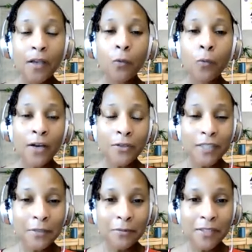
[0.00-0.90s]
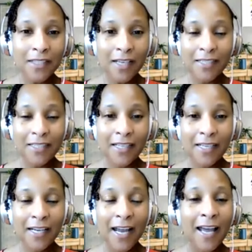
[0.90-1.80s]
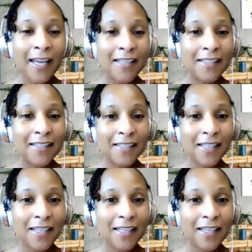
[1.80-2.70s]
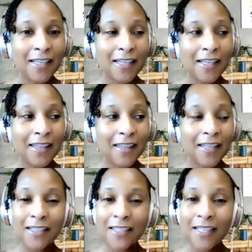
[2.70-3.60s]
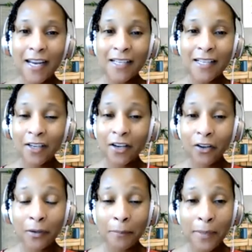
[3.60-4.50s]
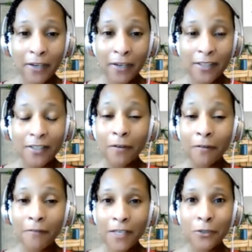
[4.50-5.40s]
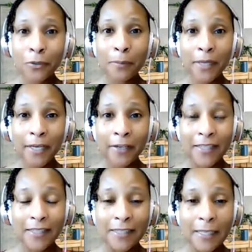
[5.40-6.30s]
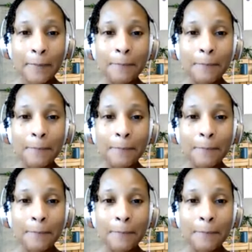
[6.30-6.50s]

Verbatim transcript: While she was touching it, I could see the change in her appearance, her facial appearance.